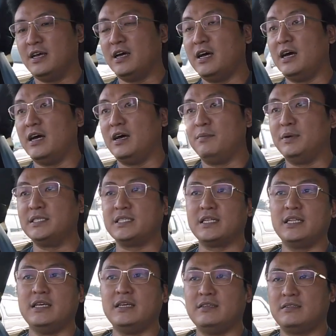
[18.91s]
uh,
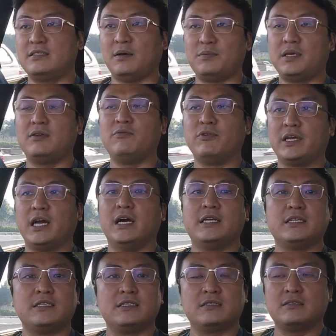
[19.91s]
basically something
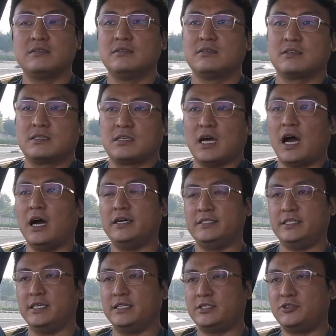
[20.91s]
regarding car
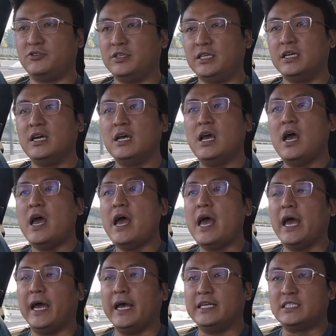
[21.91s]
industry.
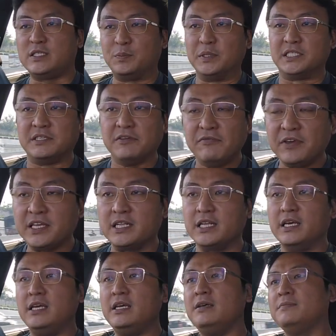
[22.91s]
And specifically,